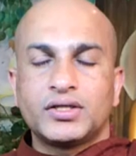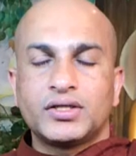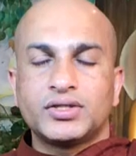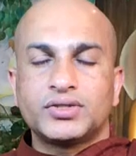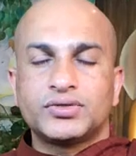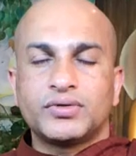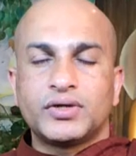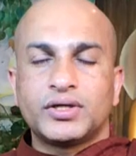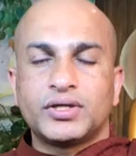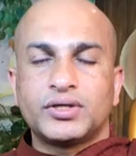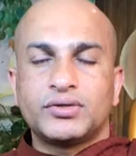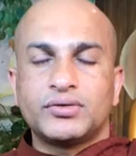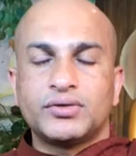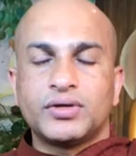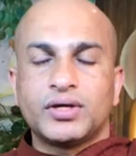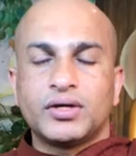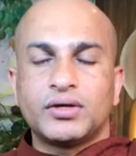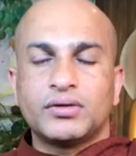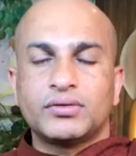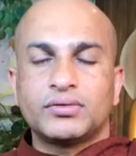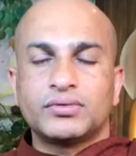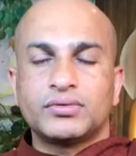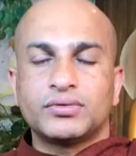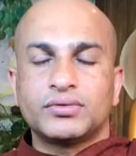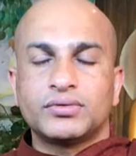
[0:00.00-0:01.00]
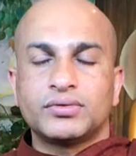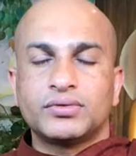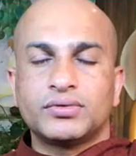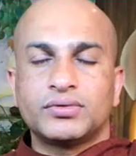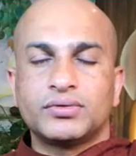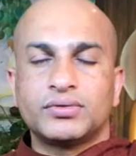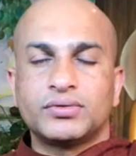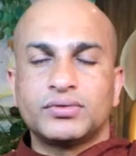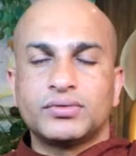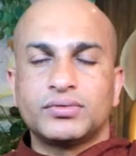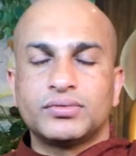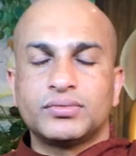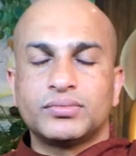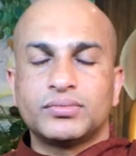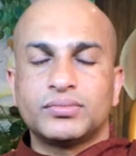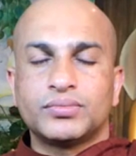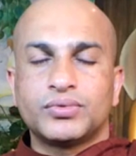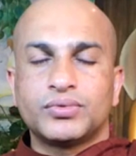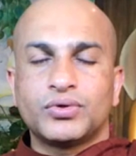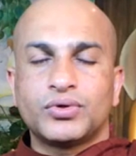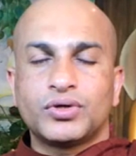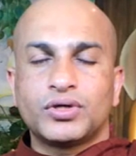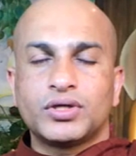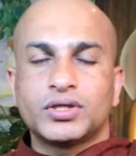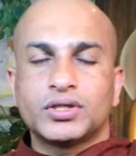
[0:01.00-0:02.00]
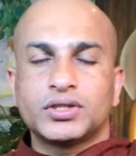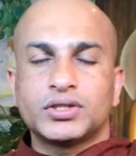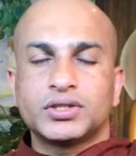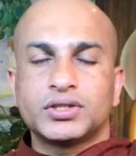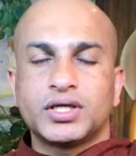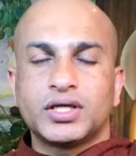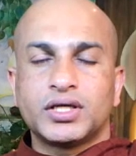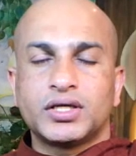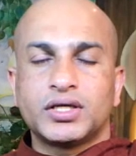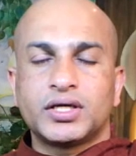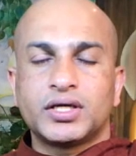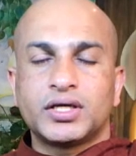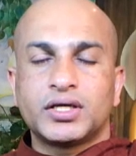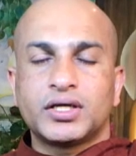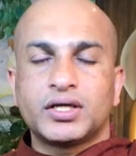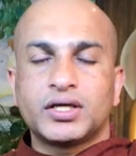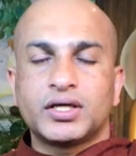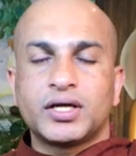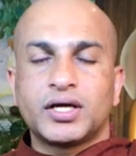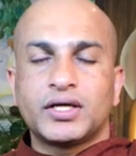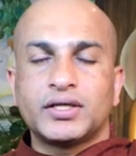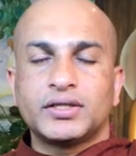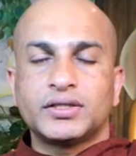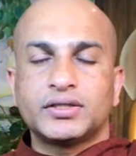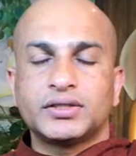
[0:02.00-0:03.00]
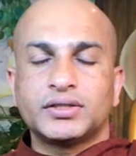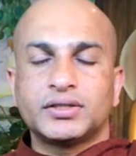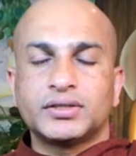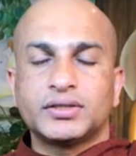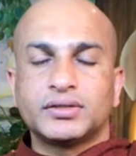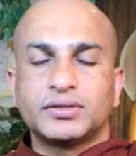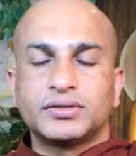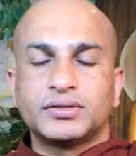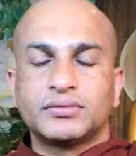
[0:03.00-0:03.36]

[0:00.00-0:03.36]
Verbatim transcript: is what you have to focus and recognize.